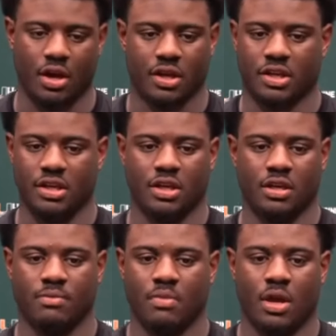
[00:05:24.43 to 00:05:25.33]
uh,
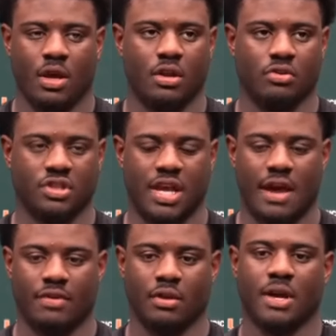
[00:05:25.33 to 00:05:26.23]
Keen, you know, just
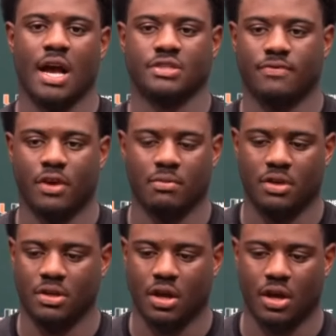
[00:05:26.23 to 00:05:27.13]
having them guys in front of
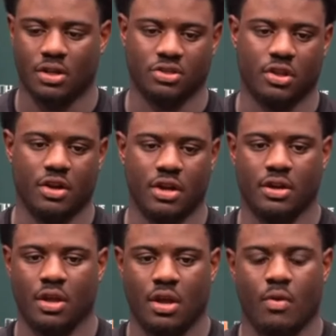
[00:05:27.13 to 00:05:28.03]
me, uh, just learning,